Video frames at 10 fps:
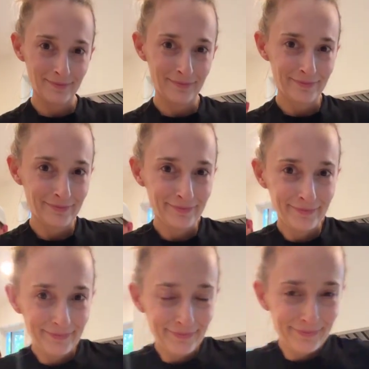you're like
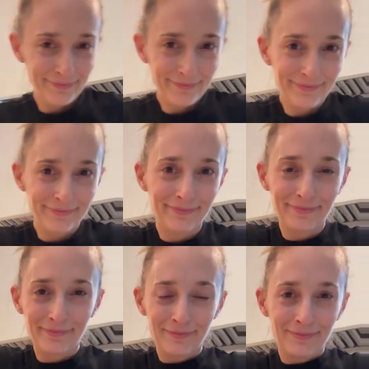this, look, see how my
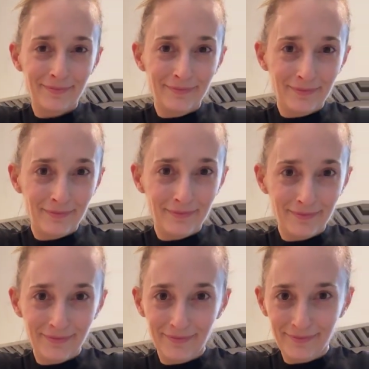neck is bent?
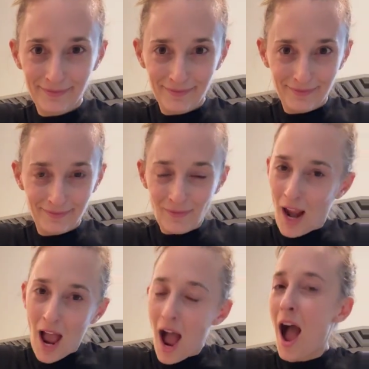You're
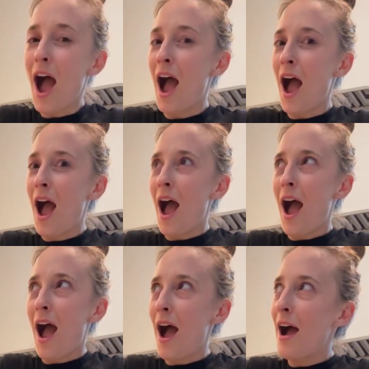not
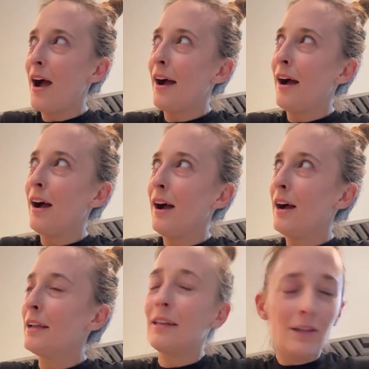stable if your head's
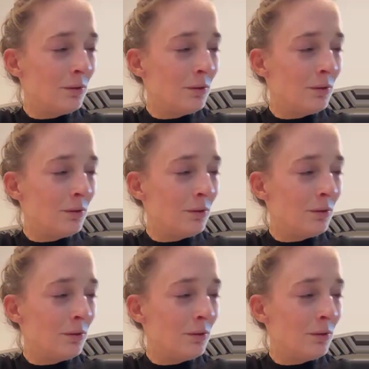back.